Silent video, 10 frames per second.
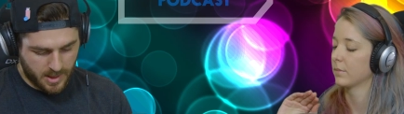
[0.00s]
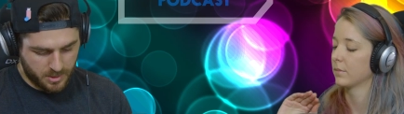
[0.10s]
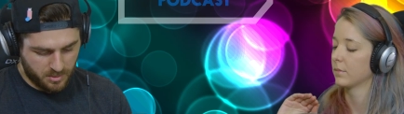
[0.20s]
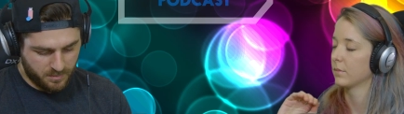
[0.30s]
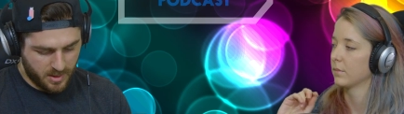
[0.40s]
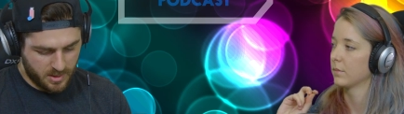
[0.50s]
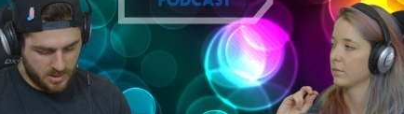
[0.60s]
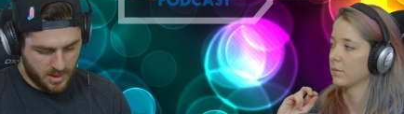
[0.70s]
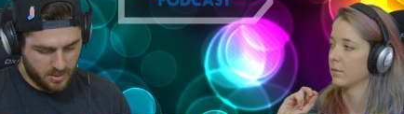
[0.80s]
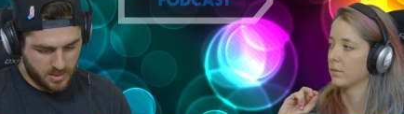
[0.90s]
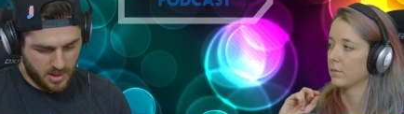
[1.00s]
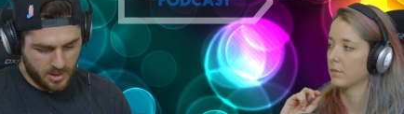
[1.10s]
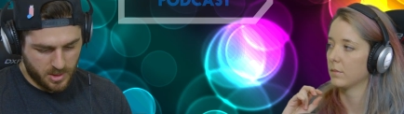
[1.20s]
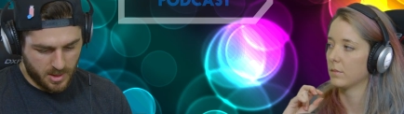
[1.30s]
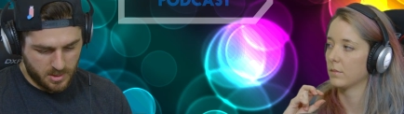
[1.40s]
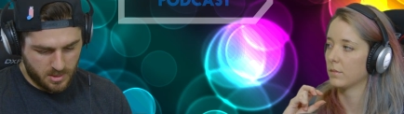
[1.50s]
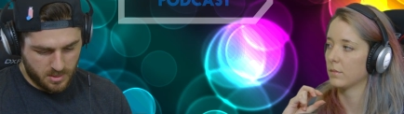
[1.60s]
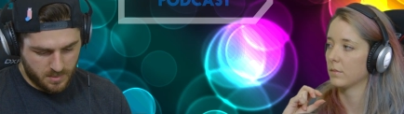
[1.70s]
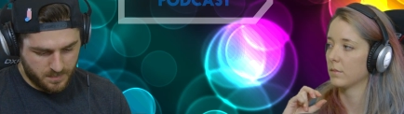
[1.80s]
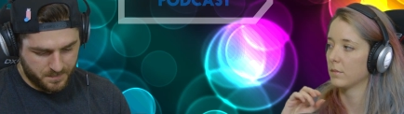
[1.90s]
Speaker 1: casually fighting Diego Sanchez.
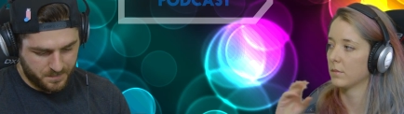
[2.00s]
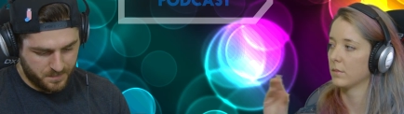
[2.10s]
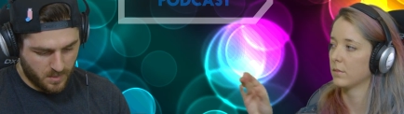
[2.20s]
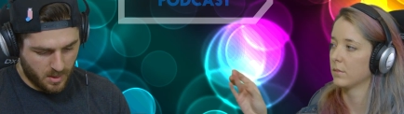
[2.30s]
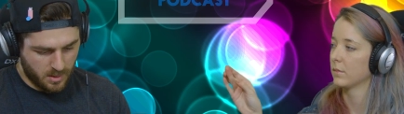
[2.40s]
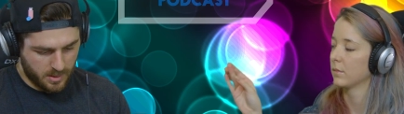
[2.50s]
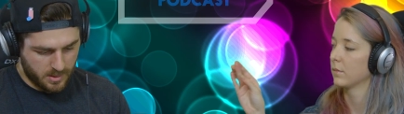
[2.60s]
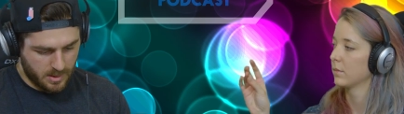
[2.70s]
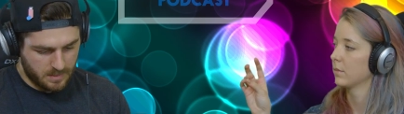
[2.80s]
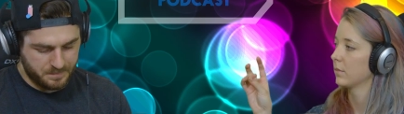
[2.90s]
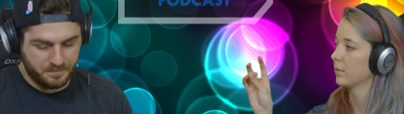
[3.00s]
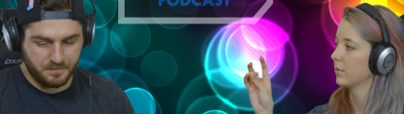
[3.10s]
I like that.